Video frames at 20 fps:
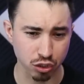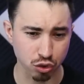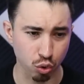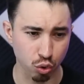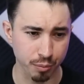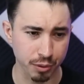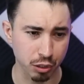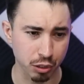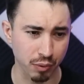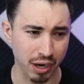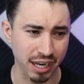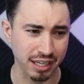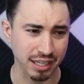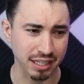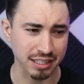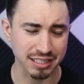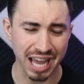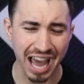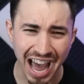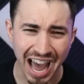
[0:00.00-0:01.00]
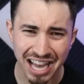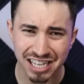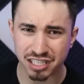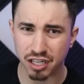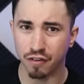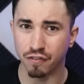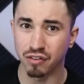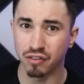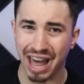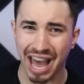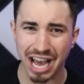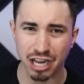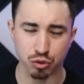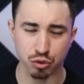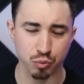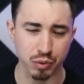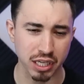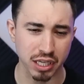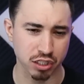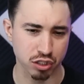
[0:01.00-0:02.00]
dual meet rankings as of last
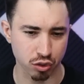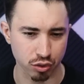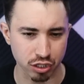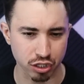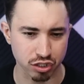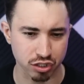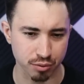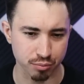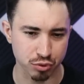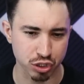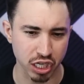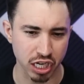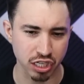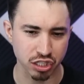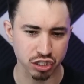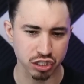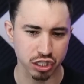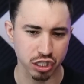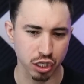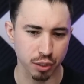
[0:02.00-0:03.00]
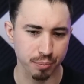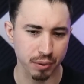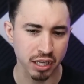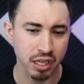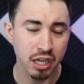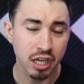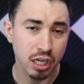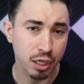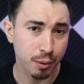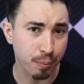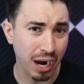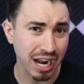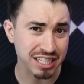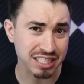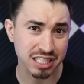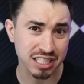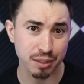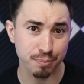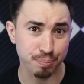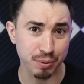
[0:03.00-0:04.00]
week, so there's some changes here. But
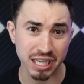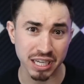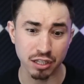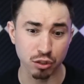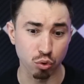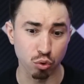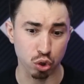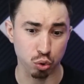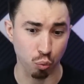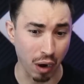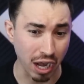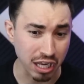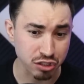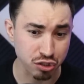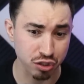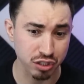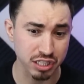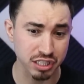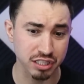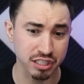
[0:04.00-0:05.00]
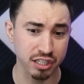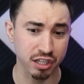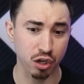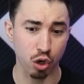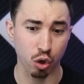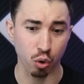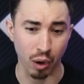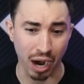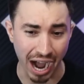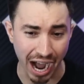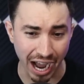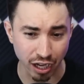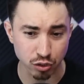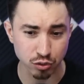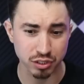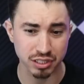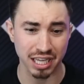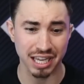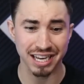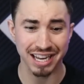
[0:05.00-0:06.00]
Nebraska beat Northwestern this year, Ohio
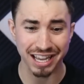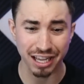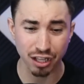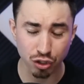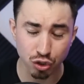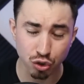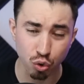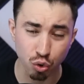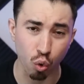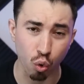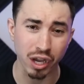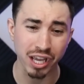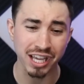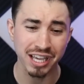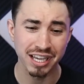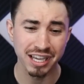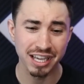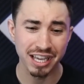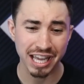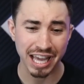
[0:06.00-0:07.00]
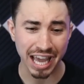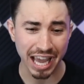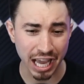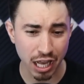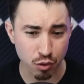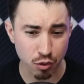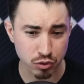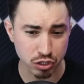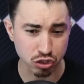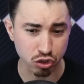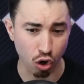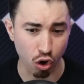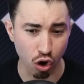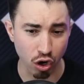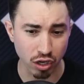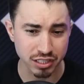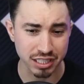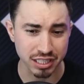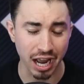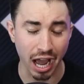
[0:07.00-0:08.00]
State, Illinois, and
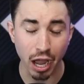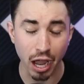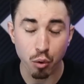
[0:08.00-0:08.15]
Wisconsin. I